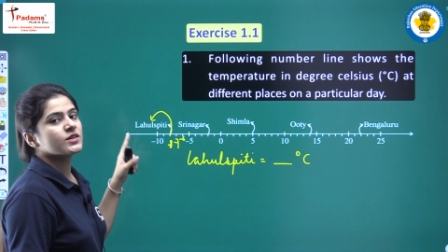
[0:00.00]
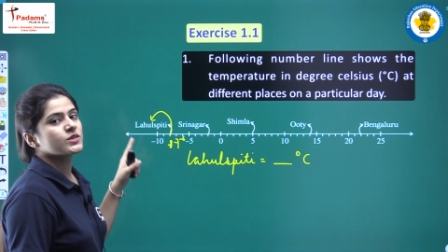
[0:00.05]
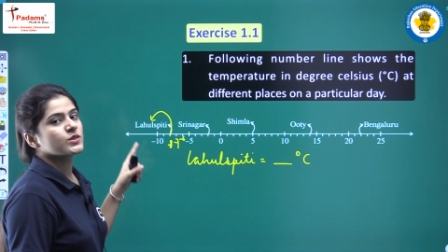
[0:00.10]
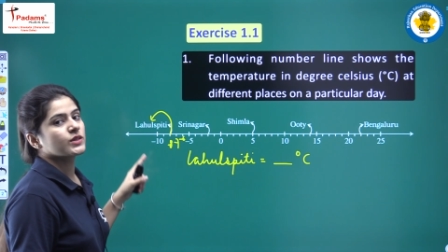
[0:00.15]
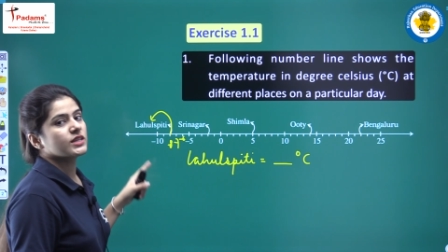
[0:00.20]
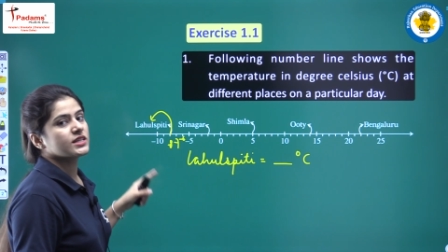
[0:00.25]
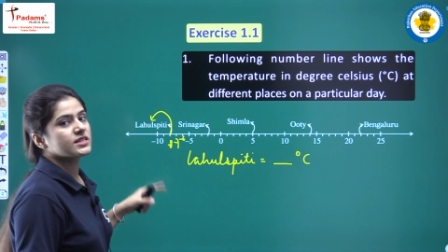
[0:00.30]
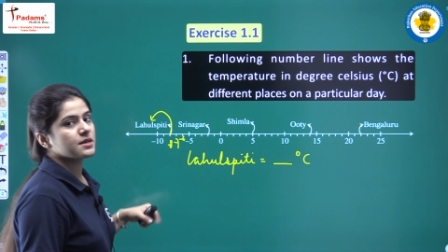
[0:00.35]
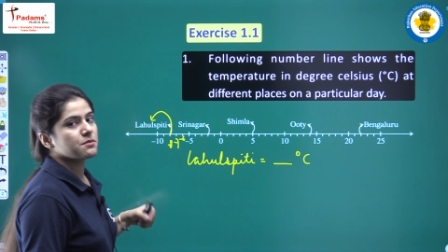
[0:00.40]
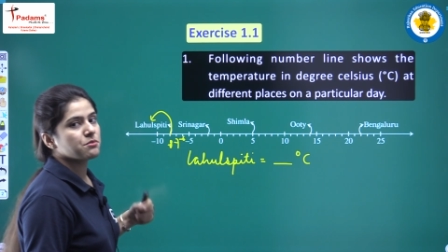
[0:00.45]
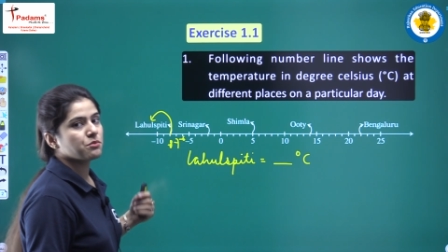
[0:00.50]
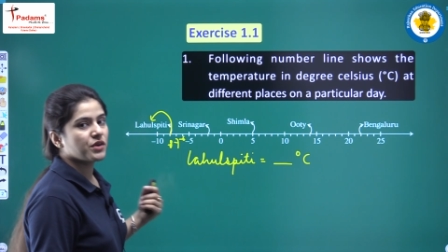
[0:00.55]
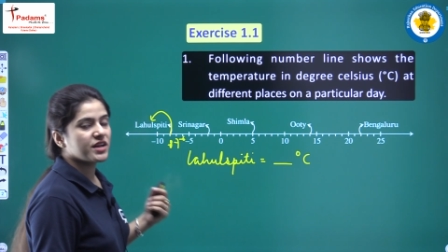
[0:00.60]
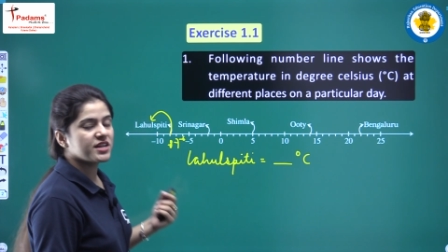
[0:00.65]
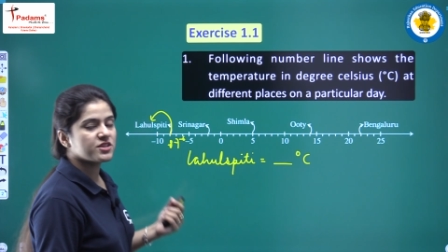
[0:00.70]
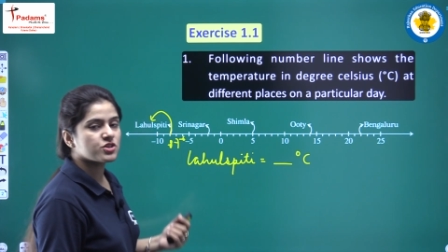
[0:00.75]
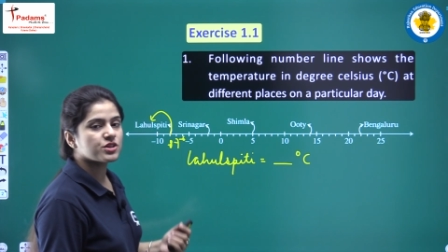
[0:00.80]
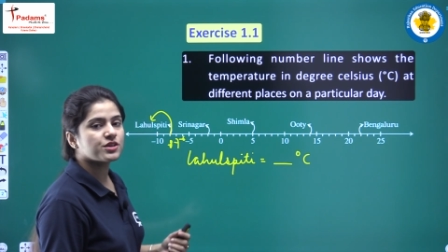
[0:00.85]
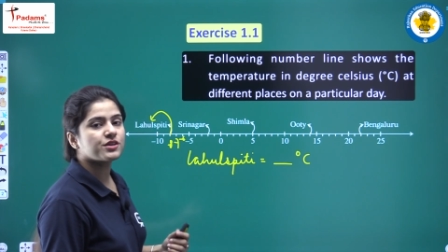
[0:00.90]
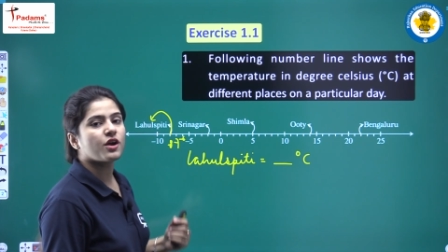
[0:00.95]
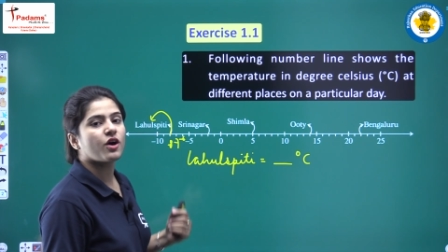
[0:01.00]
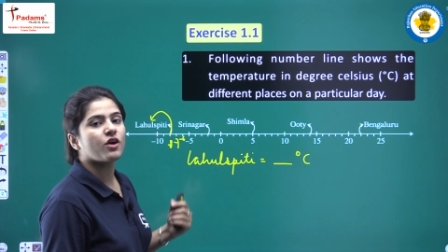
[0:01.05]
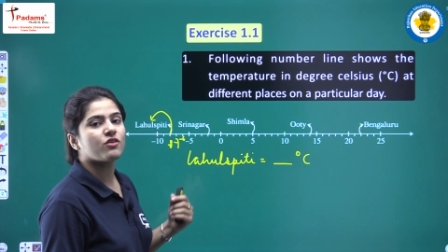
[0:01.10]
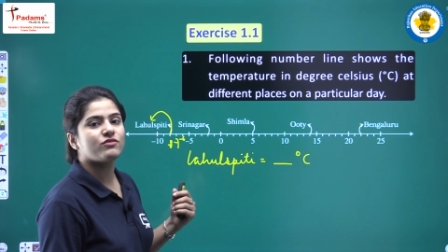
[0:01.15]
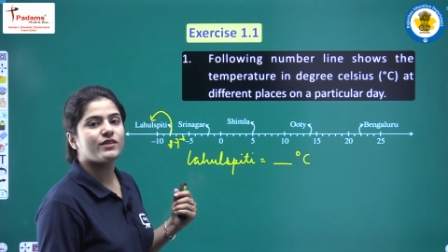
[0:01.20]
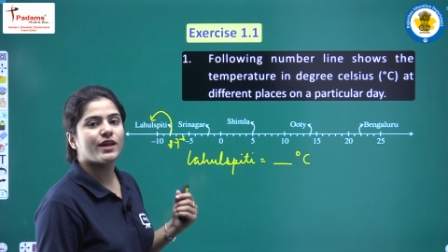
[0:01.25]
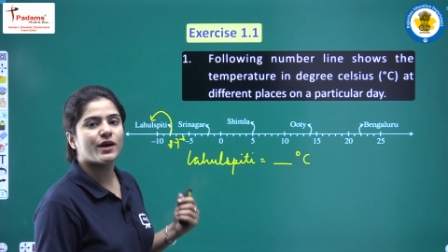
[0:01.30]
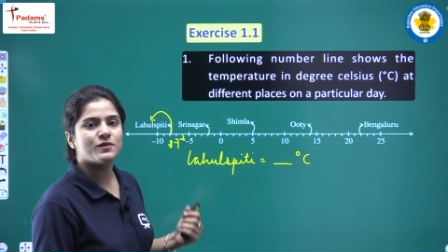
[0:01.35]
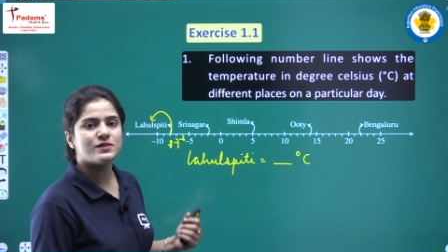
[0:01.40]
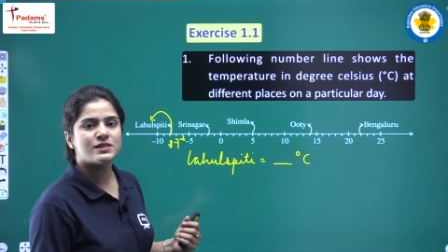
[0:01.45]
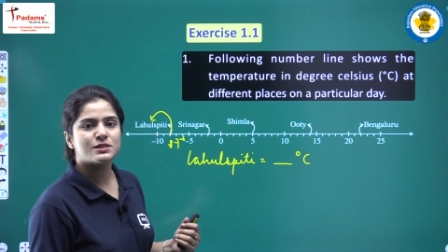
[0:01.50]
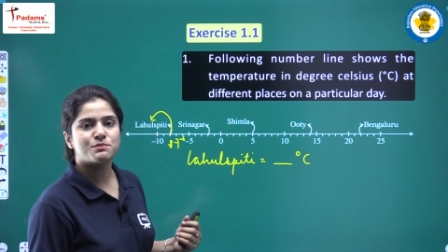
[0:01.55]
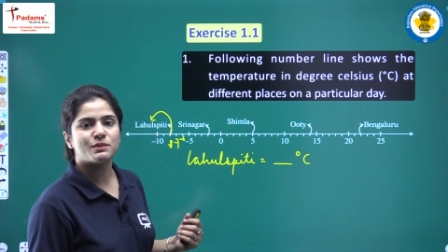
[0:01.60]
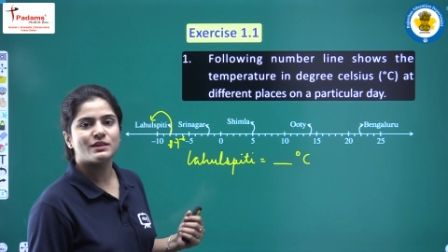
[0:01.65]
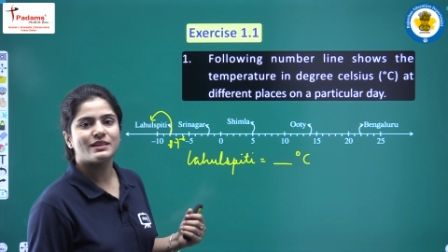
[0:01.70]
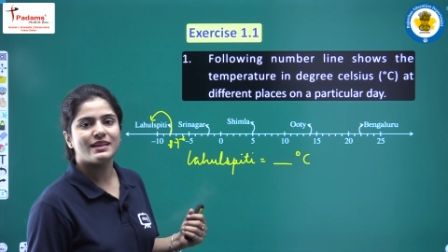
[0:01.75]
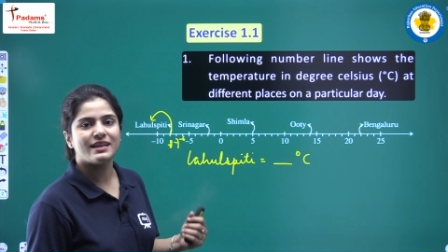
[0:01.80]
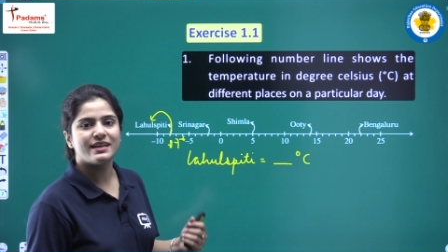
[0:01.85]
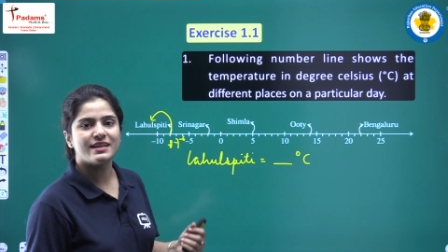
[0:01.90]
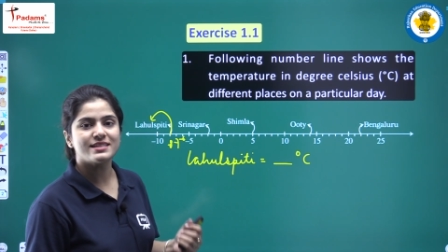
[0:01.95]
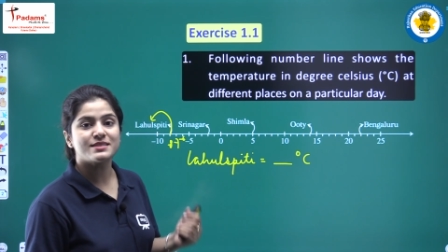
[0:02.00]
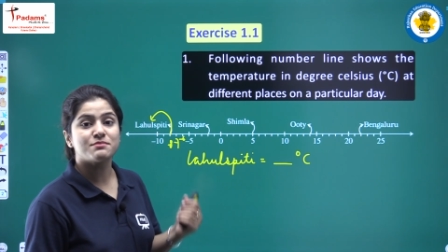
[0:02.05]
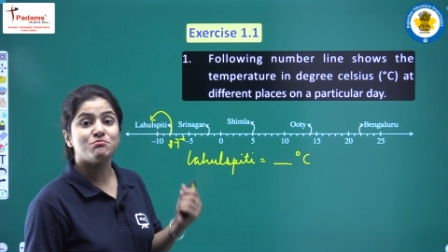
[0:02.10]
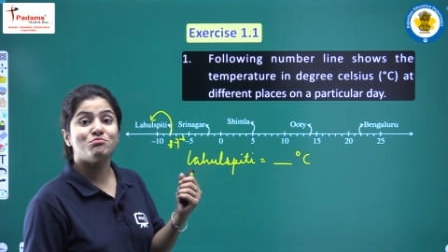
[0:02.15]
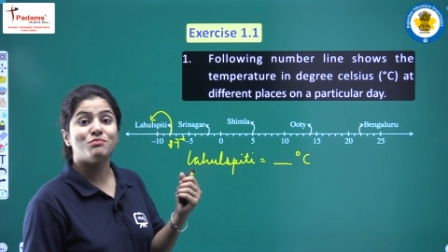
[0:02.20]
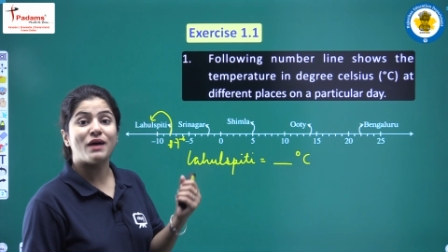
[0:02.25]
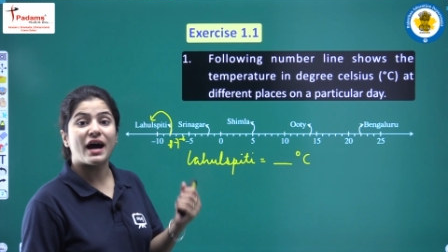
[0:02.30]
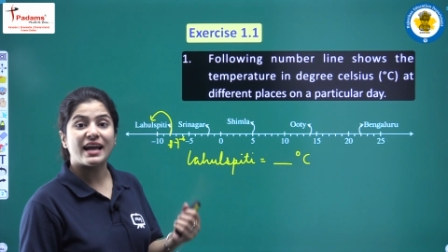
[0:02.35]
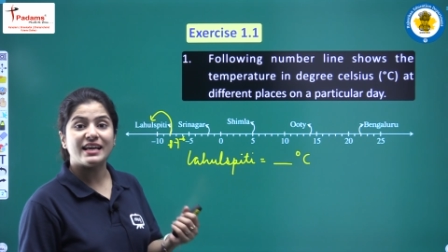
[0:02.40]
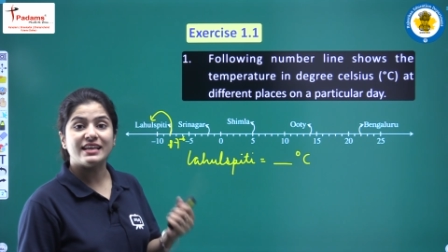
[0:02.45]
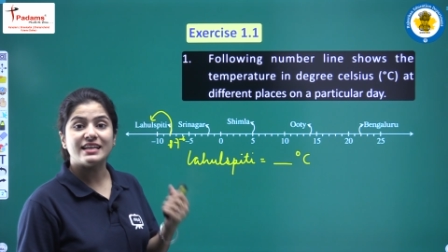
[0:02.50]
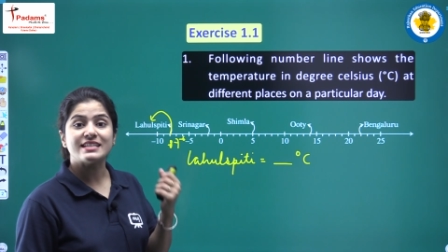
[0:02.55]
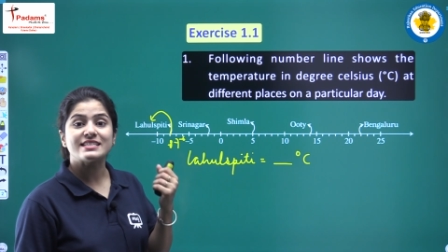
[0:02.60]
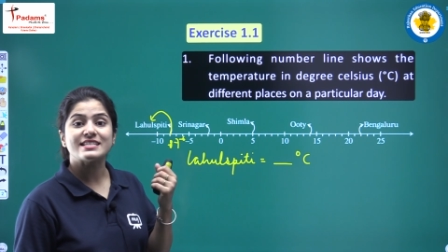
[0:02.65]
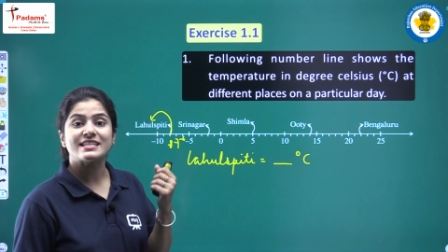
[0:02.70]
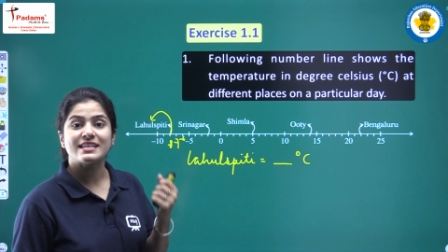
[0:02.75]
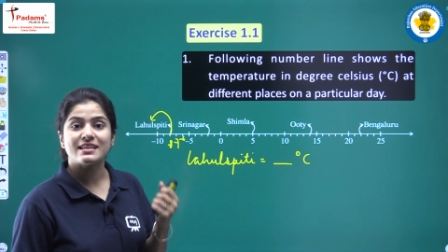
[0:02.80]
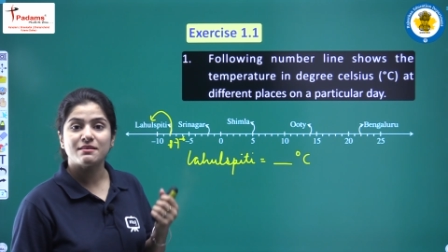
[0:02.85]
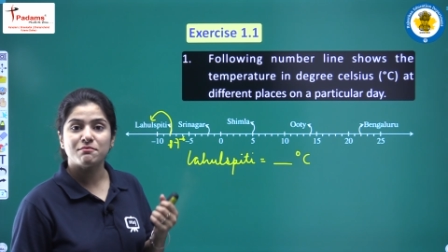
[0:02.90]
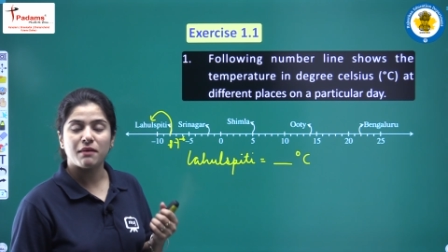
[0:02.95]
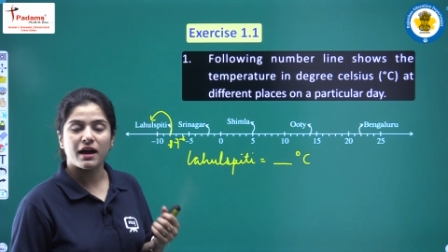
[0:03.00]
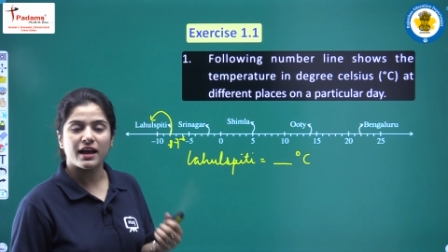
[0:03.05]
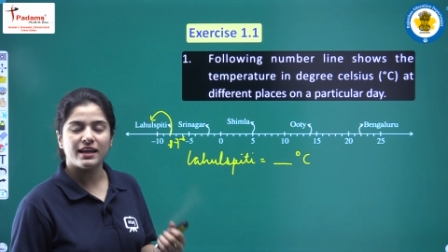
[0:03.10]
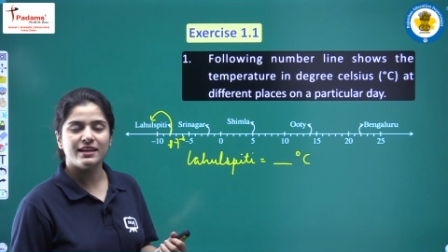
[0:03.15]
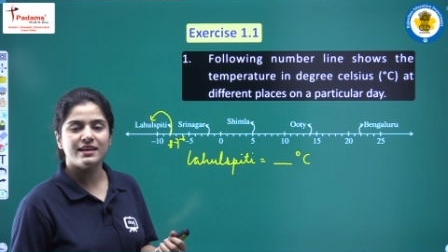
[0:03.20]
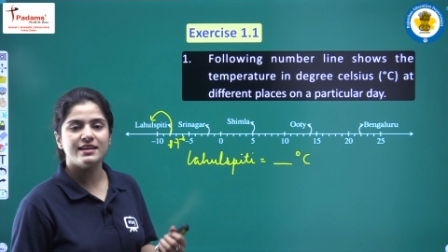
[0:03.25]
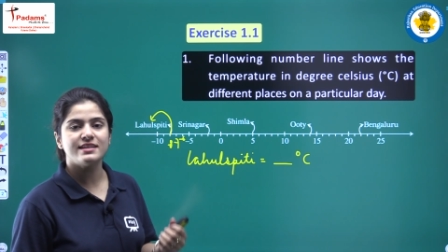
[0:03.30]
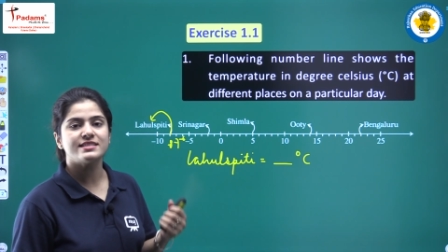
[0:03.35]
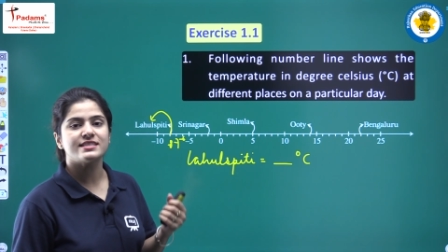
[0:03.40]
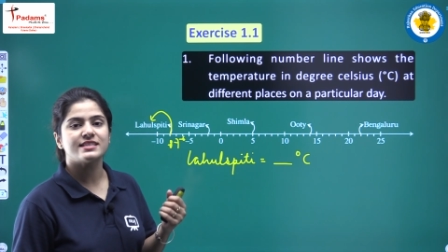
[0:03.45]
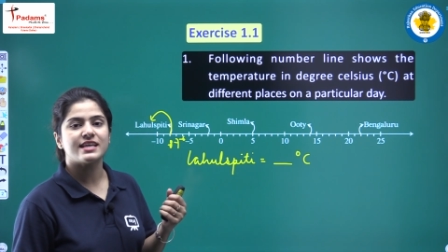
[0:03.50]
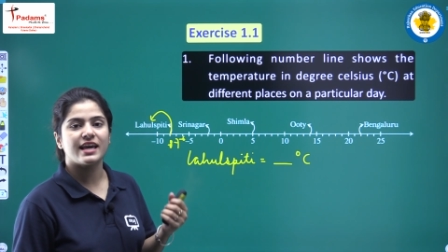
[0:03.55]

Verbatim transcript: So, the temperature of Lahul Spiti is minus, minus